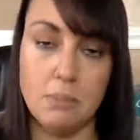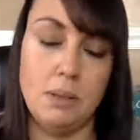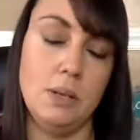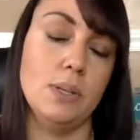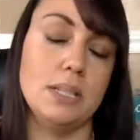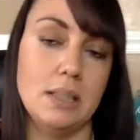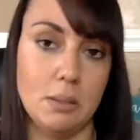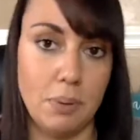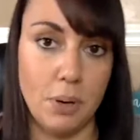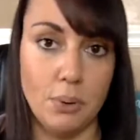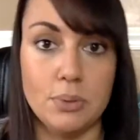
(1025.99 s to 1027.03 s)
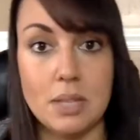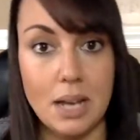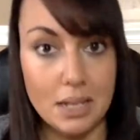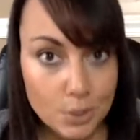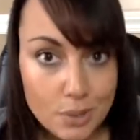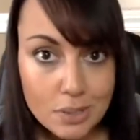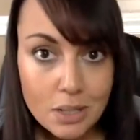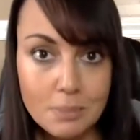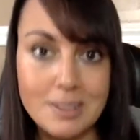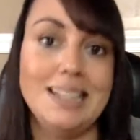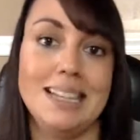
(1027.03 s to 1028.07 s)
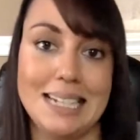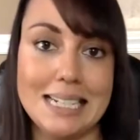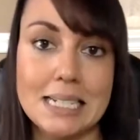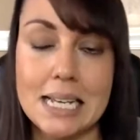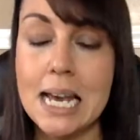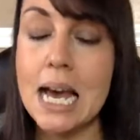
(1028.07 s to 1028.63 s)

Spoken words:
to be what's in the post. That's what's going to be linked.